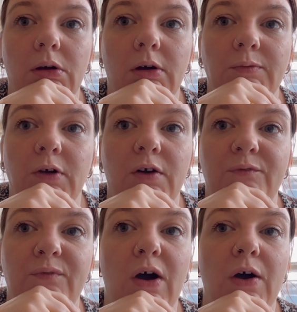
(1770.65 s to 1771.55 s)
I've got
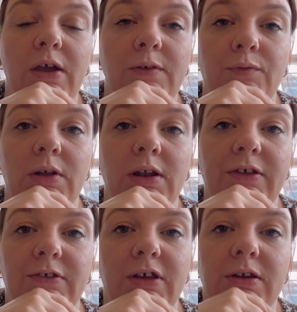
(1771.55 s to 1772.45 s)
five
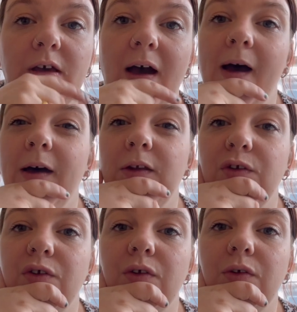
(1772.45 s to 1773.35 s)
listed
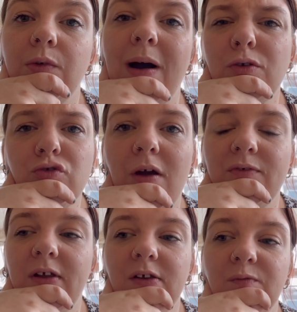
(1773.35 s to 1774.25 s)
and, well,
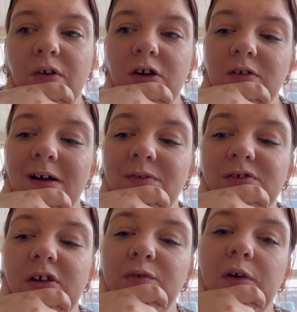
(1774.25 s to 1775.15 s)
drafted and photographed
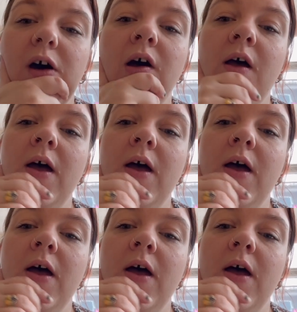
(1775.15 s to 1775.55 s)
so far.